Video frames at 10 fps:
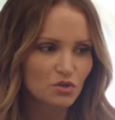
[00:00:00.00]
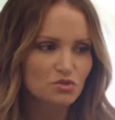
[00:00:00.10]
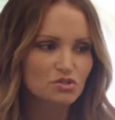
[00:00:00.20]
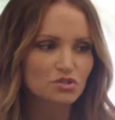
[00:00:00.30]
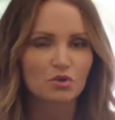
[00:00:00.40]

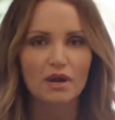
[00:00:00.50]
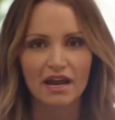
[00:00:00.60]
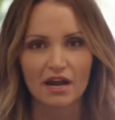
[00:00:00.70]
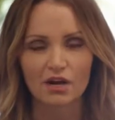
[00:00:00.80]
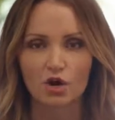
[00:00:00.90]
you do
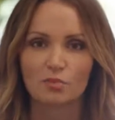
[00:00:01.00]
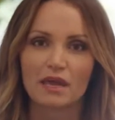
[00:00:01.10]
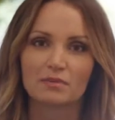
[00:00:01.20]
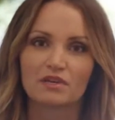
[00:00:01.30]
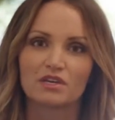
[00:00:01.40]
hair or
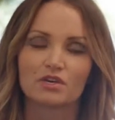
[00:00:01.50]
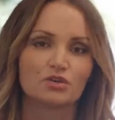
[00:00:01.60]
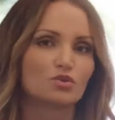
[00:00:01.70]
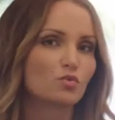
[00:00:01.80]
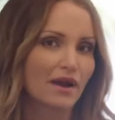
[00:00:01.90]
maybe
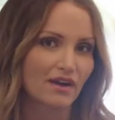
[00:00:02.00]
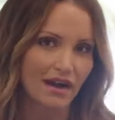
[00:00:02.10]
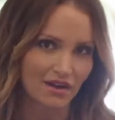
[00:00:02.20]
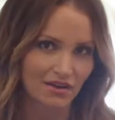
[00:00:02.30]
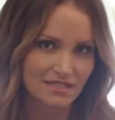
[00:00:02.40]
you wear
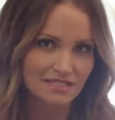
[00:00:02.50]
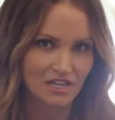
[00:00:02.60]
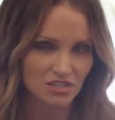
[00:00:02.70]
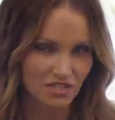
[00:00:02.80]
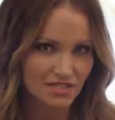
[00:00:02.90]
hair
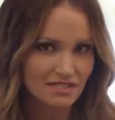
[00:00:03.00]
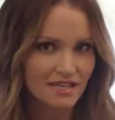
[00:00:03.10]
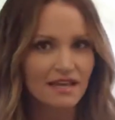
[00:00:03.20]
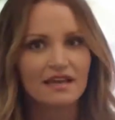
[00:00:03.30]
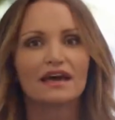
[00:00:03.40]
extensions,
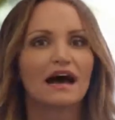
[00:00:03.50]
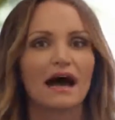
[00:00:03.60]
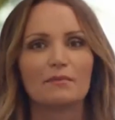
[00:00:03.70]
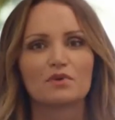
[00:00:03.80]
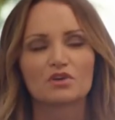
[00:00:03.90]

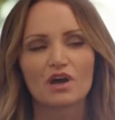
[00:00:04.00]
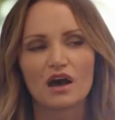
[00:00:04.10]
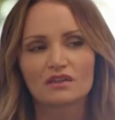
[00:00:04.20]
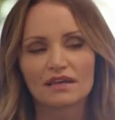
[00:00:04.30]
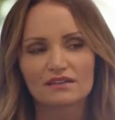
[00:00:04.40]

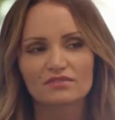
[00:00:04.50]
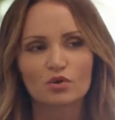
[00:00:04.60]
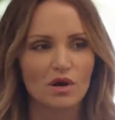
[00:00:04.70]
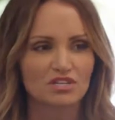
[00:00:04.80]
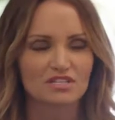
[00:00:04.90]
a lot of
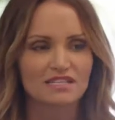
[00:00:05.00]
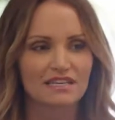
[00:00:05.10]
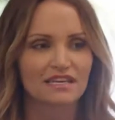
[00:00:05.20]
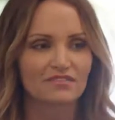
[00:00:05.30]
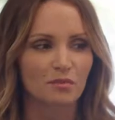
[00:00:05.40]
questions
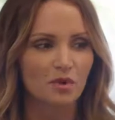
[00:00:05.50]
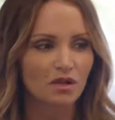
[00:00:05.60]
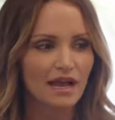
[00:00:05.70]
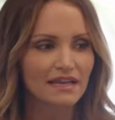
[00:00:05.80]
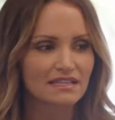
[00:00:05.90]
I get from
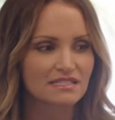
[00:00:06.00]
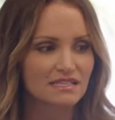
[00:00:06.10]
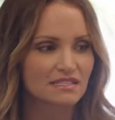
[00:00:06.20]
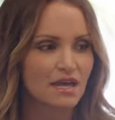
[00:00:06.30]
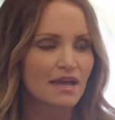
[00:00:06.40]
clients
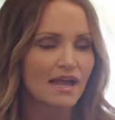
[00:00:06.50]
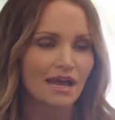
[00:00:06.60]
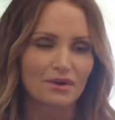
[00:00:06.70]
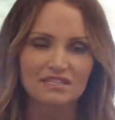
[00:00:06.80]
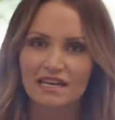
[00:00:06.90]
is,
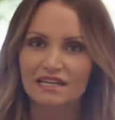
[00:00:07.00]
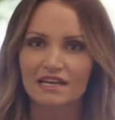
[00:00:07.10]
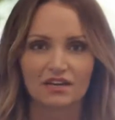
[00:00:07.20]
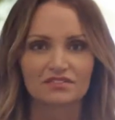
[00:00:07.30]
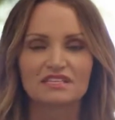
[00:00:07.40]
how do I take
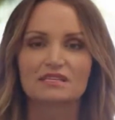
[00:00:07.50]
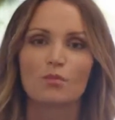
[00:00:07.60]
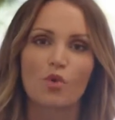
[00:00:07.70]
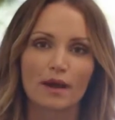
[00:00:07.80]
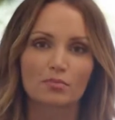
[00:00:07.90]
care of these
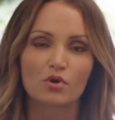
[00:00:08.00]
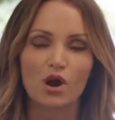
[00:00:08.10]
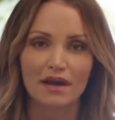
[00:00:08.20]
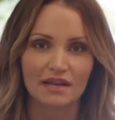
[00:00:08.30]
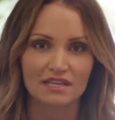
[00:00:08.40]
and what
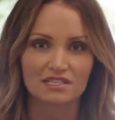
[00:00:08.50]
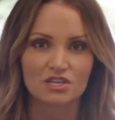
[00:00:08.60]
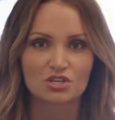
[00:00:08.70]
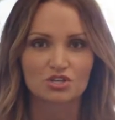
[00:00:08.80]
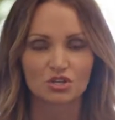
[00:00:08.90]
products
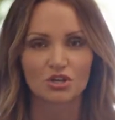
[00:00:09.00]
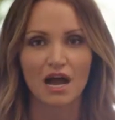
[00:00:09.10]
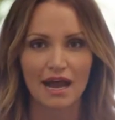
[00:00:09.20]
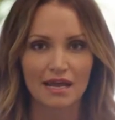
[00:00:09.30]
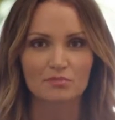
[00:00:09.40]
should
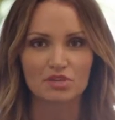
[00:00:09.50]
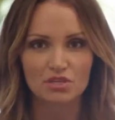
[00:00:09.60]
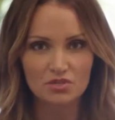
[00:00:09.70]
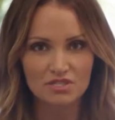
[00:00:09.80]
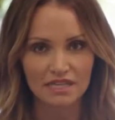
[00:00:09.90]
I be
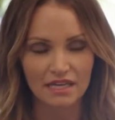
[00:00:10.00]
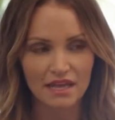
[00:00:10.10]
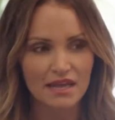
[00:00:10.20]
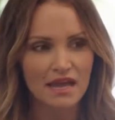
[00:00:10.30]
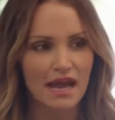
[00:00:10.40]
using?